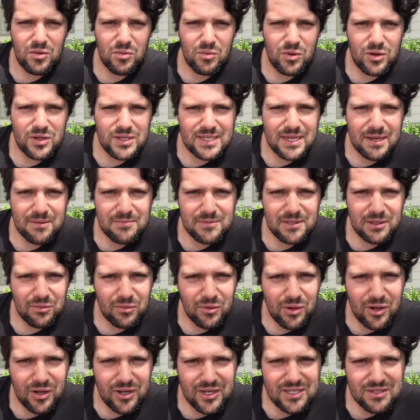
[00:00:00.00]
worse come to
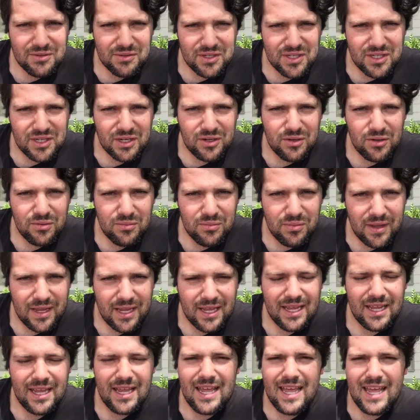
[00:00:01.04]
worse, which it could
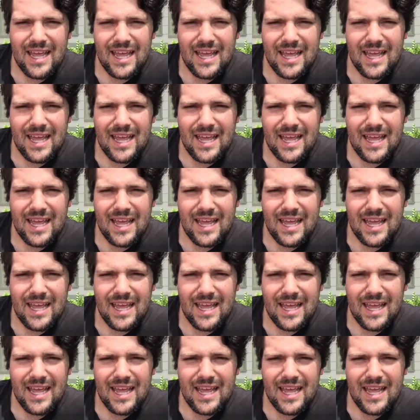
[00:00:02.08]
be,